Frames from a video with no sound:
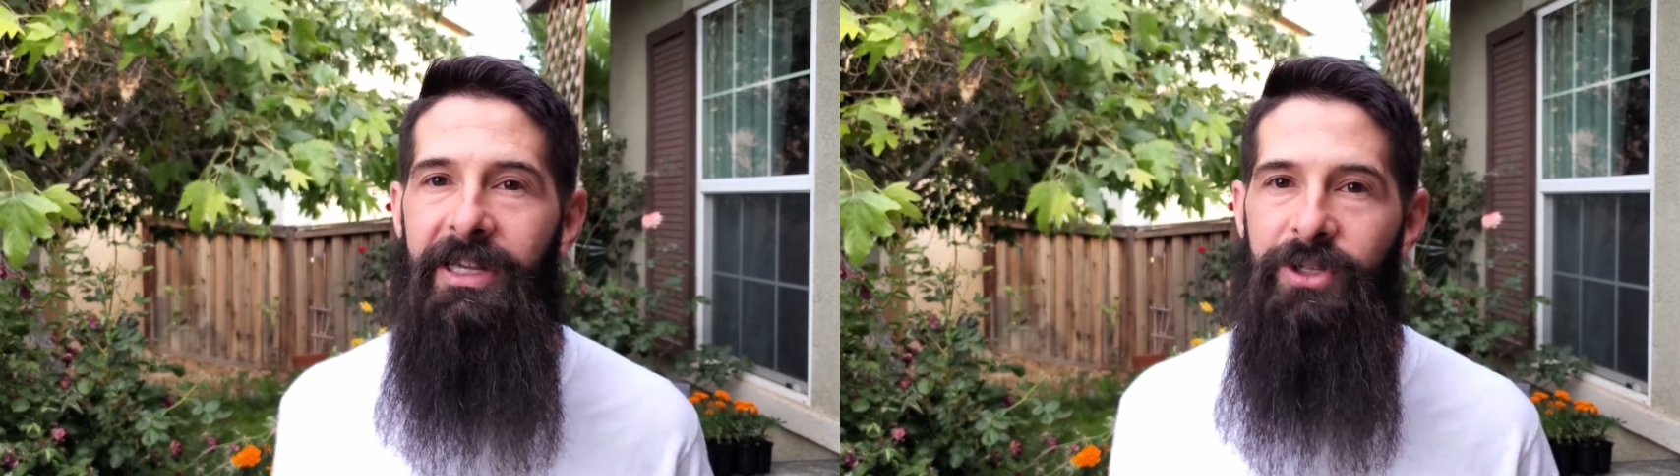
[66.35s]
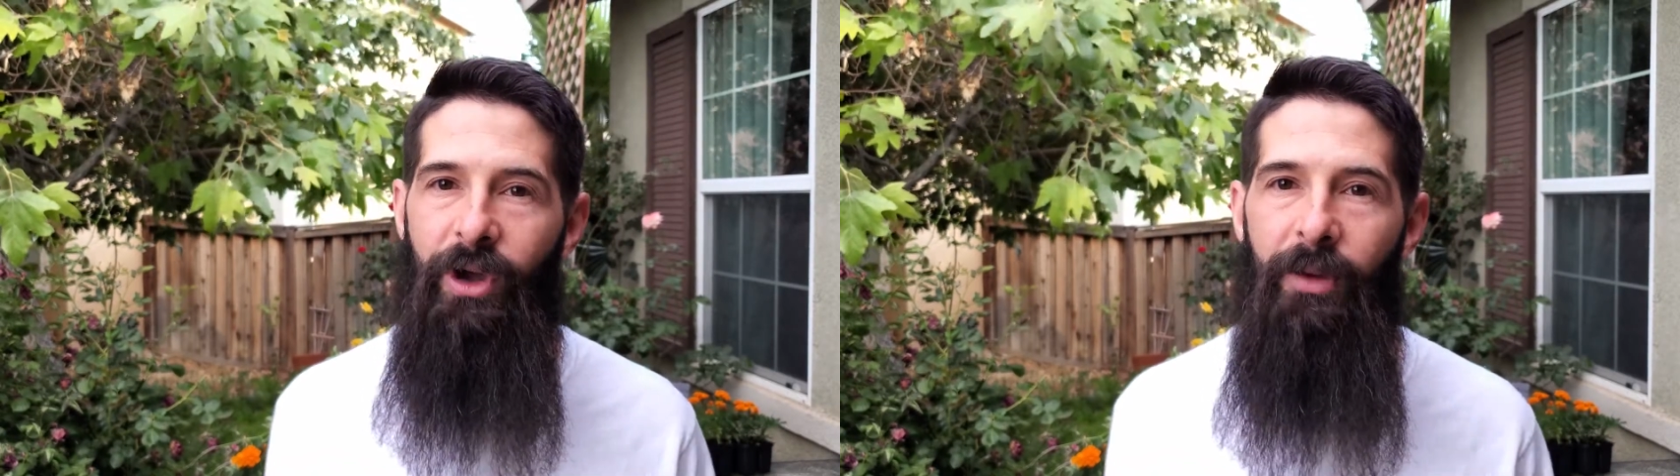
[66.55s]

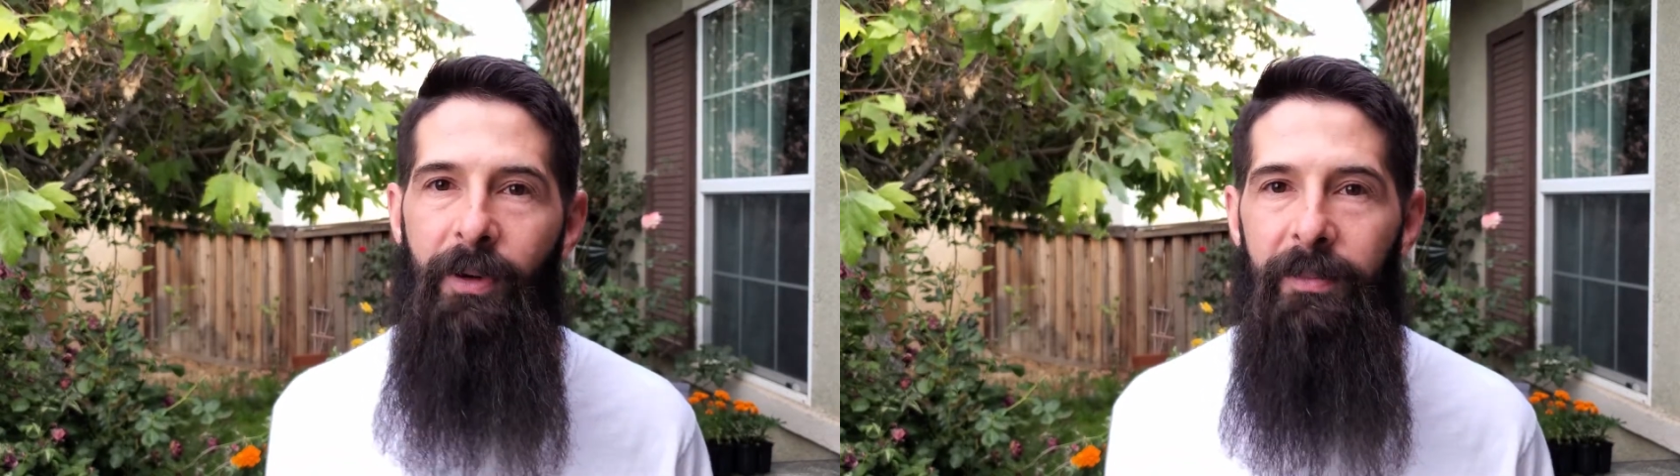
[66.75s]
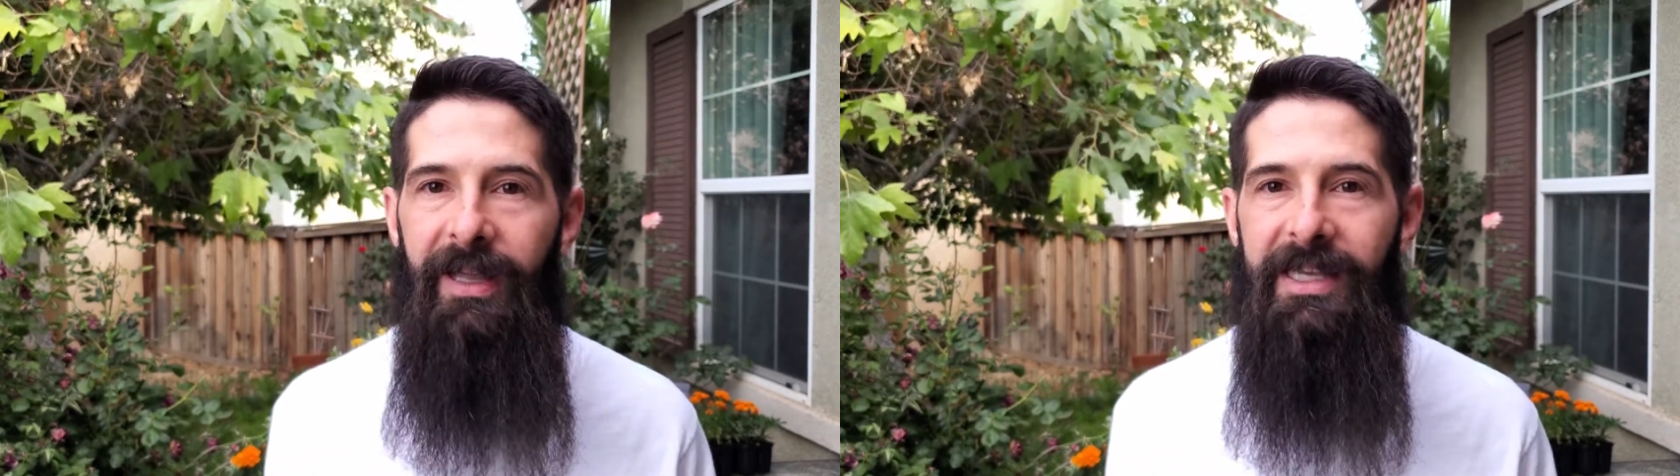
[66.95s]

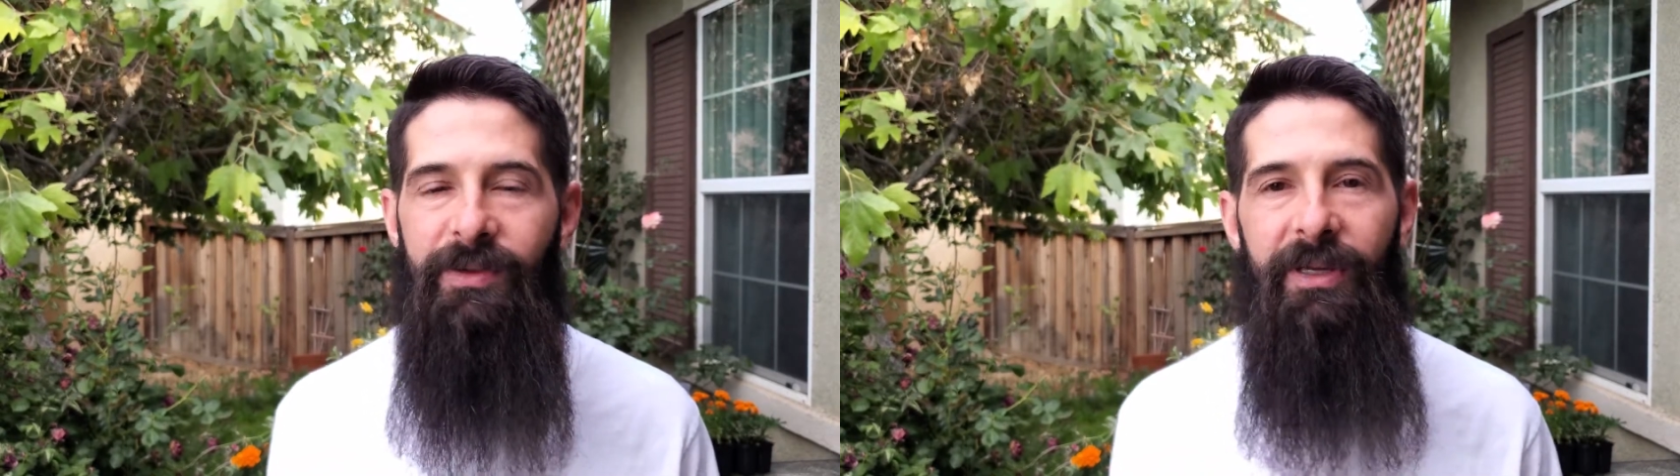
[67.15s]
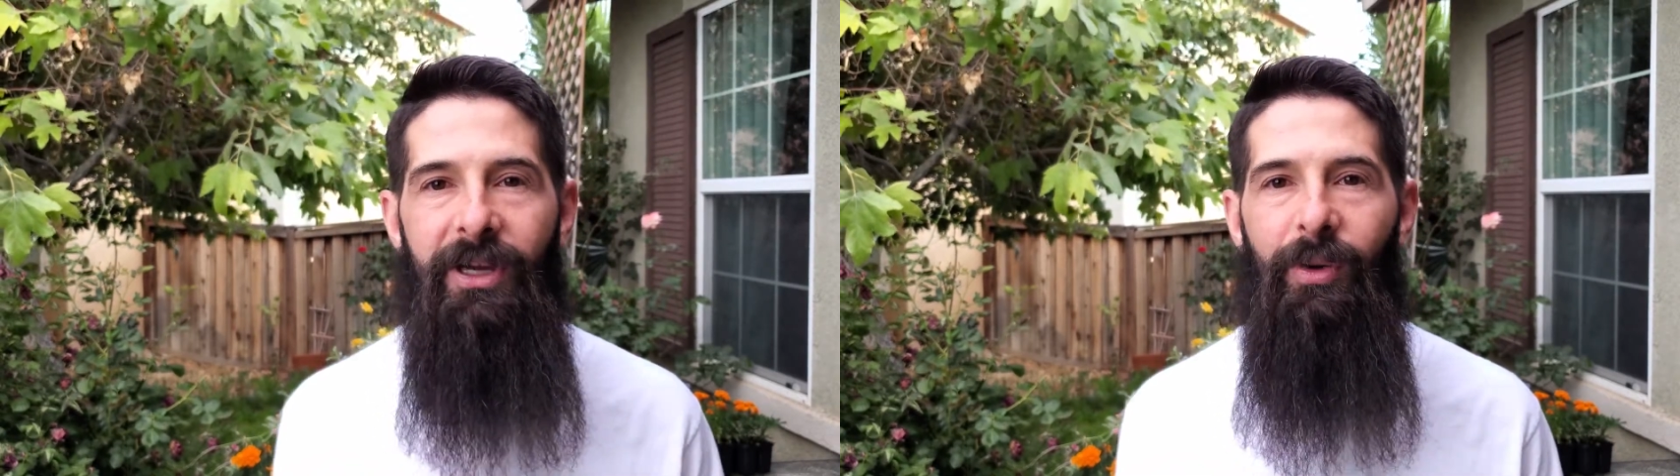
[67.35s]
enjoyable
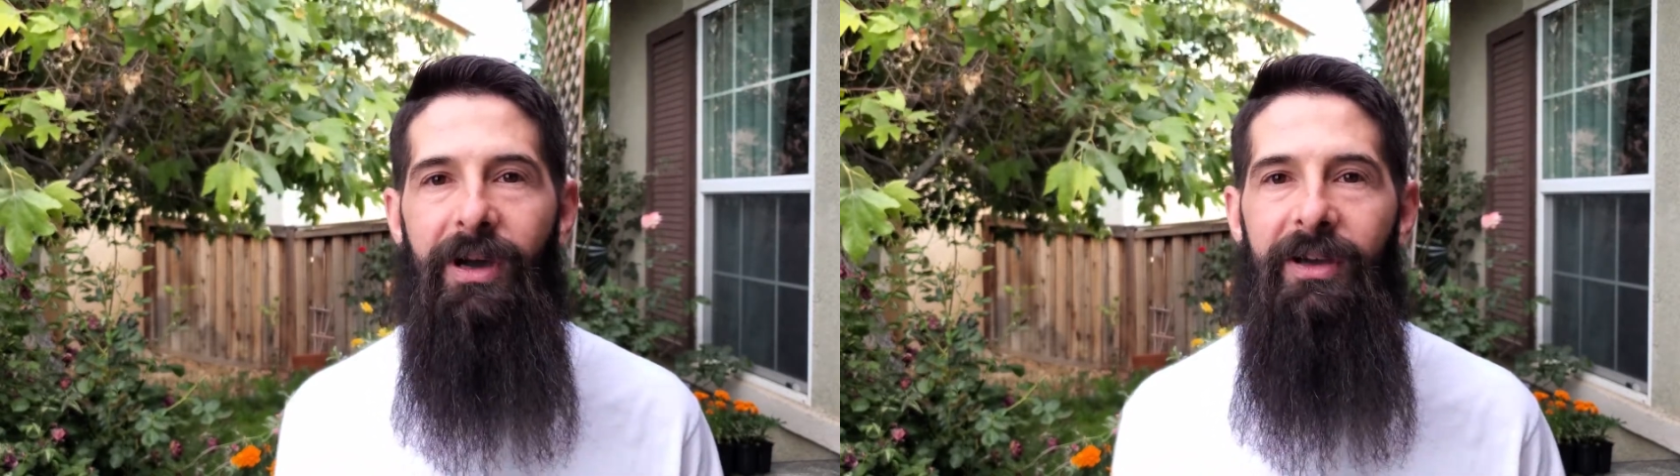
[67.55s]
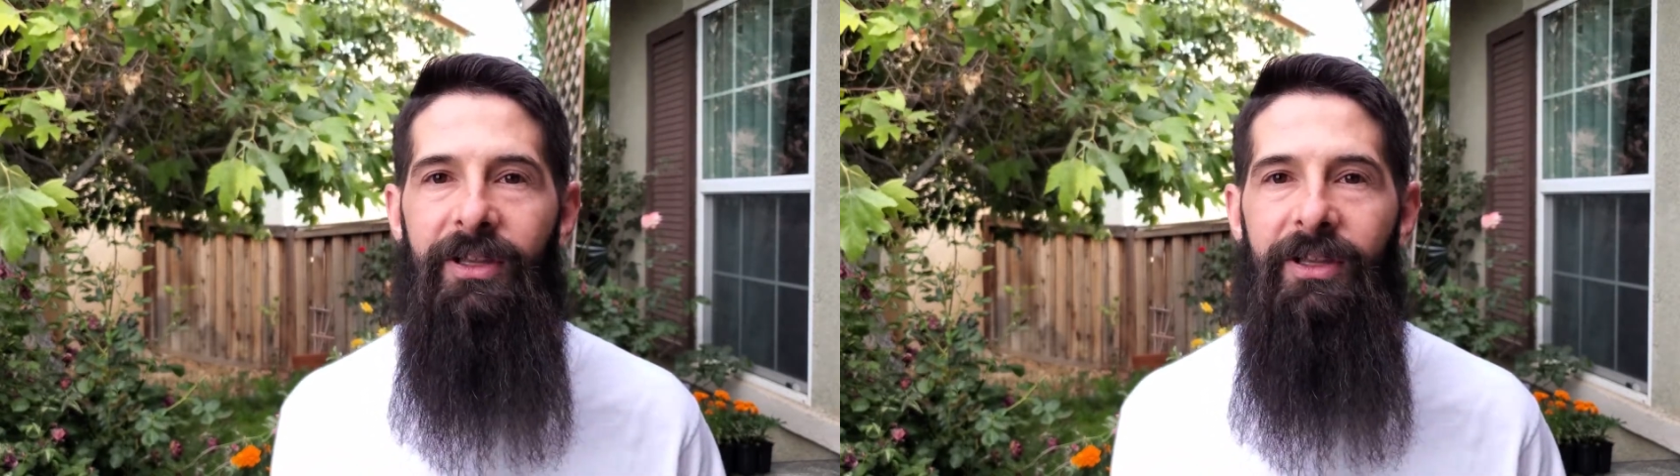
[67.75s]
place when you go out